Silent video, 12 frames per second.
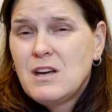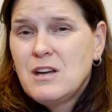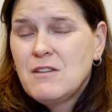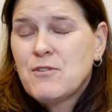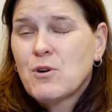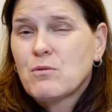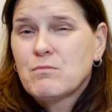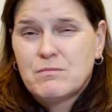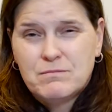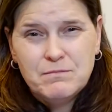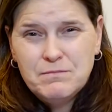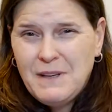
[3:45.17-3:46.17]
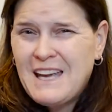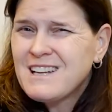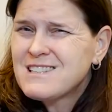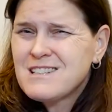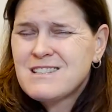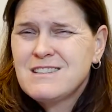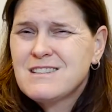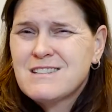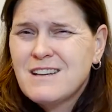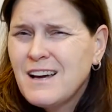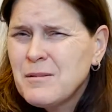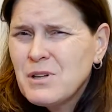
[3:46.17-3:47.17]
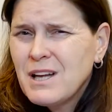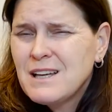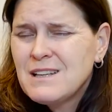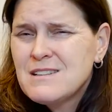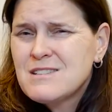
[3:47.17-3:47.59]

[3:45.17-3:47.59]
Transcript: if you're paying attention to this timeline,